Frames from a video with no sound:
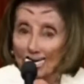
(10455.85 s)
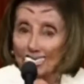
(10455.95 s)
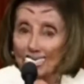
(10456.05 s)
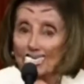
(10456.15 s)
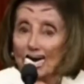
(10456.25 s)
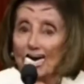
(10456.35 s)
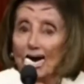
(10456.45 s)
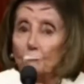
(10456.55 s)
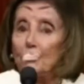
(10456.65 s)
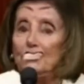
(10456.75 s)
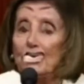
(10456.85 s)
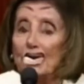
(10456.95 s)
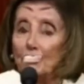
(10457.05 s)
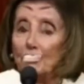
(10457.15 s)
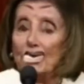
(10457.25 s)
day I put down the
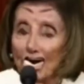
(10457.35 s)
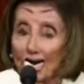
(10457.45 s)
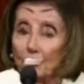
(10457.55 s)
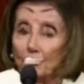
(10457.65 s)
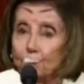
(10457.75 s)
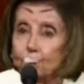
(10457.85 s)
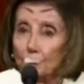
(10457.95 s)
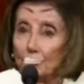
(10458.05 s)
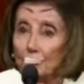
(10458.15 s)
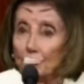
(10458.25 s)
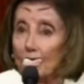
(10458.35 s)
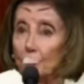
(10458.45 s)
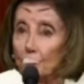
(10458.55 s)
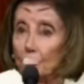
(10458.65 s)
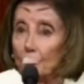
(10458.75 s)
hammer. Sorry, Paul.